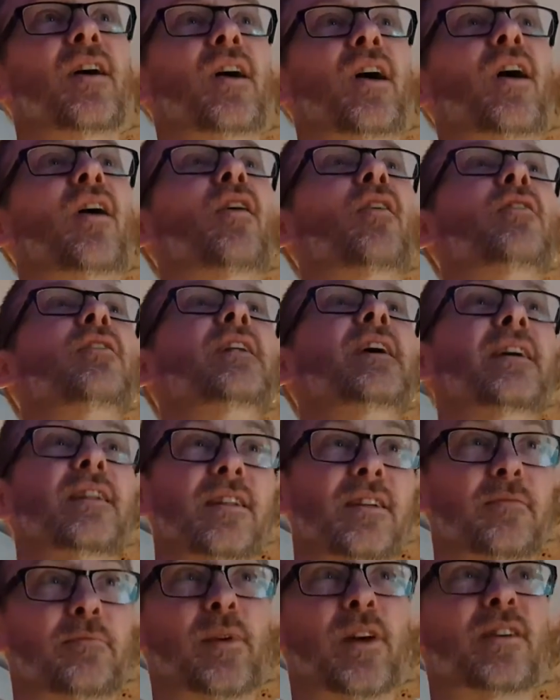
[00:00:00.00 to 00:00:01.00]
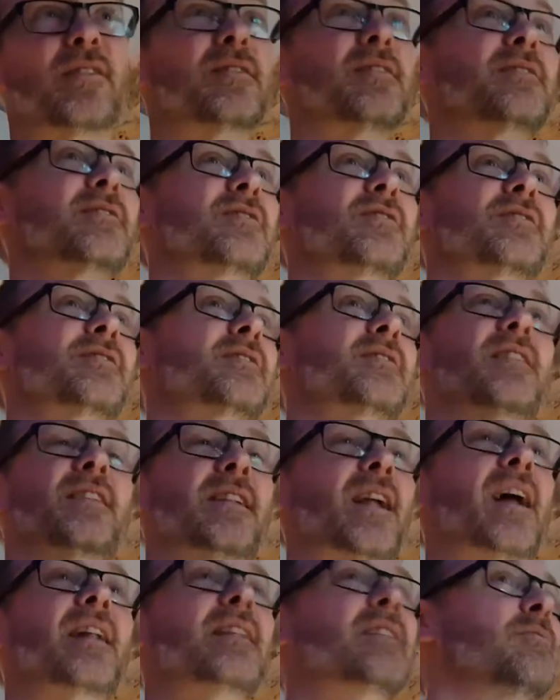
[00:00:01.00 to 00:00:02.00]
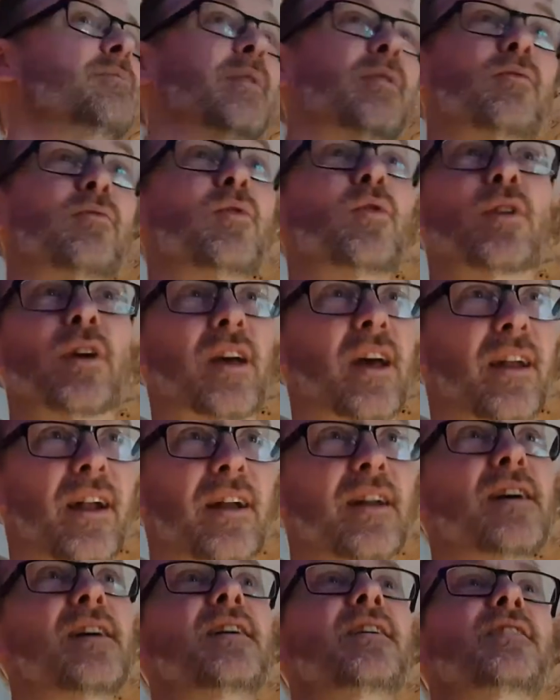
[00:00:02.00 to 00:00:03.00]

are nil because it's just, I'll never be able to afford a K9.